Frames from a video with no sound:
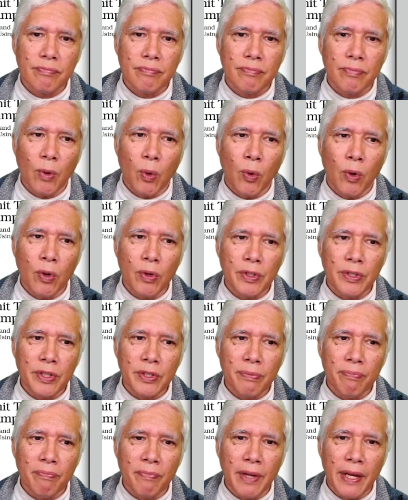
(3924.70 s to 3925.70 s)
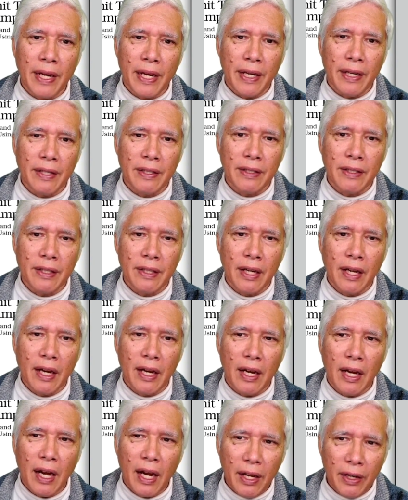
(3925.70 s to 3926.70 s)
or just main.
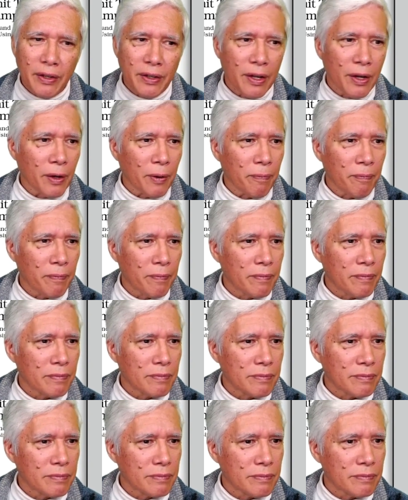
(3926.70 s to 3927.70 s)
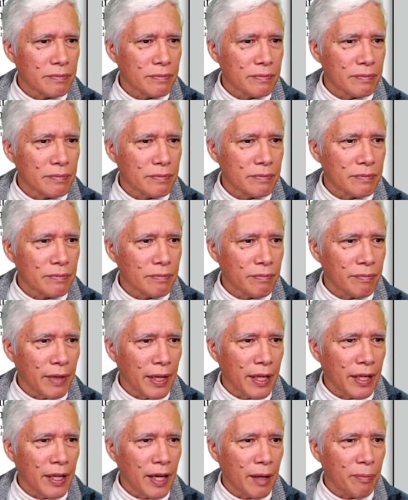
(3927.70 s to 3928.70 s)
I don't know.
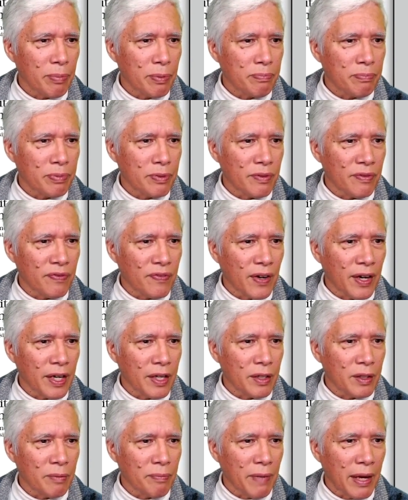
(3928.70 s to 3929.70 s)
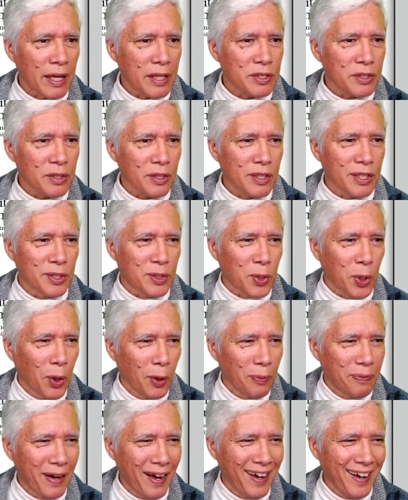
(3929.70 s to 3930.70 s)
Main app provider, master control.
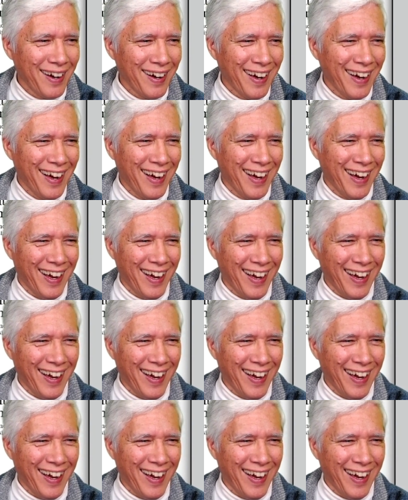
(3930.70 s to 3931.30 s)
I